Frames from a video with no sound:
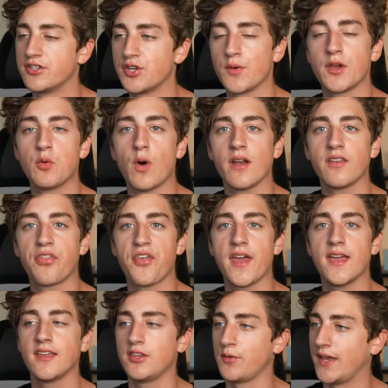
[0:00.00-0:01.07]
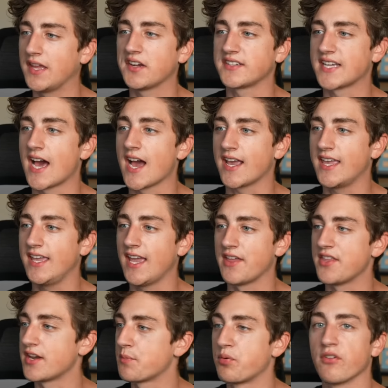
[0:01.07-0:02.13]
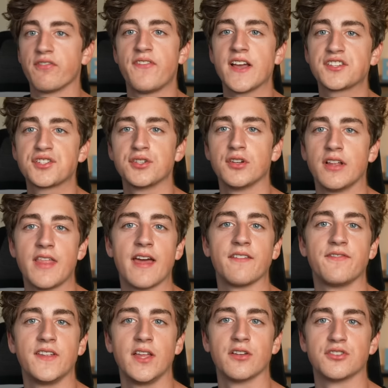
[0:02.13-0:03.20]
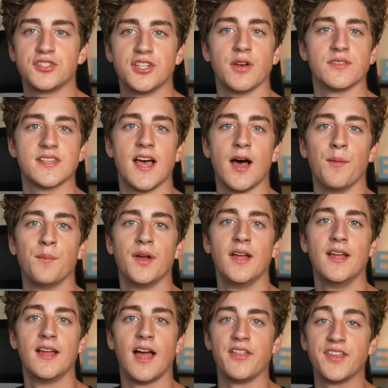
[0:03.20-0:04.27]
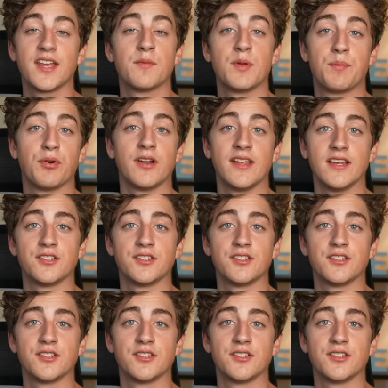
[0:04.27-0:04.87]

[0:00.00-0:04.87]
doing one thing, you eat a Taki, and then a professional in that field shows up. I think it'd be pretty